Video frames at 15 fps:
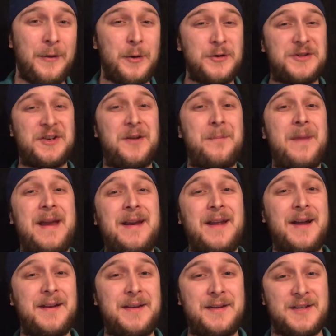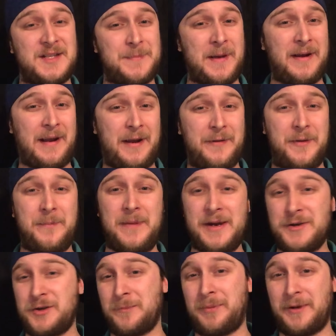Those are the main ideas about how the
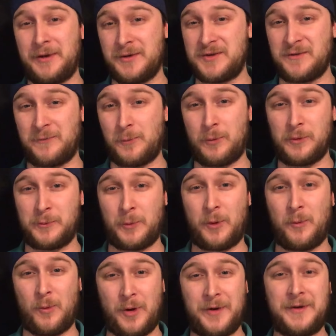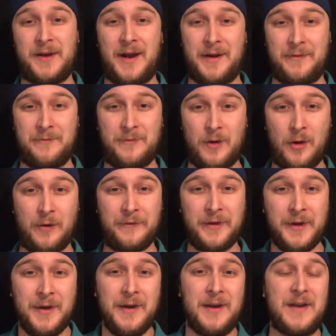major players of World War I got
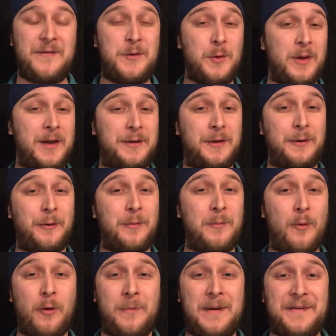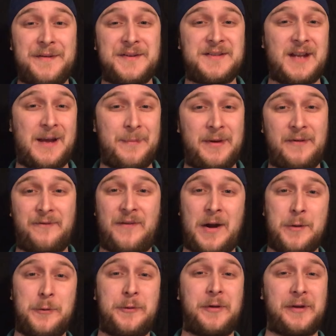involved. If you'd like to learn more about this topic,
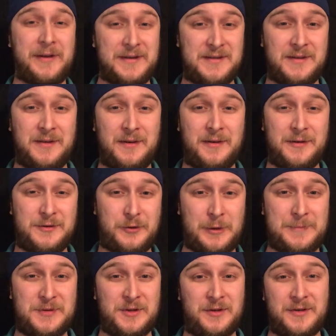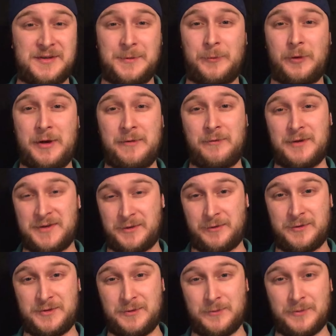follow the links in the description to some great
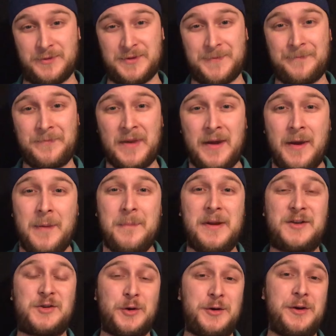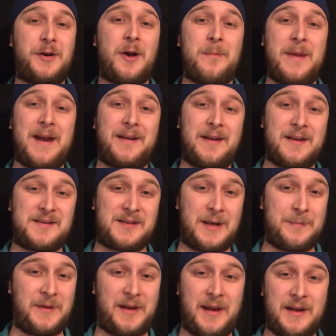research tools. Make sure you come back next
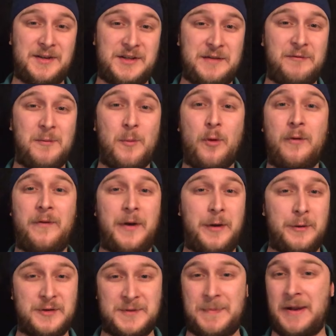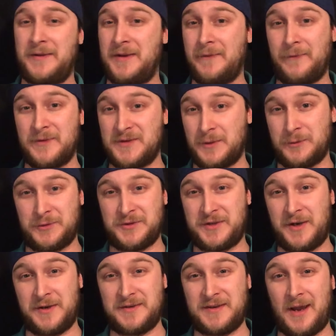time to catch even more videos about different social
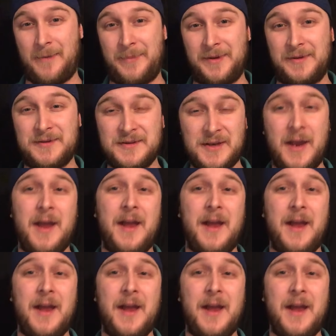studies topics.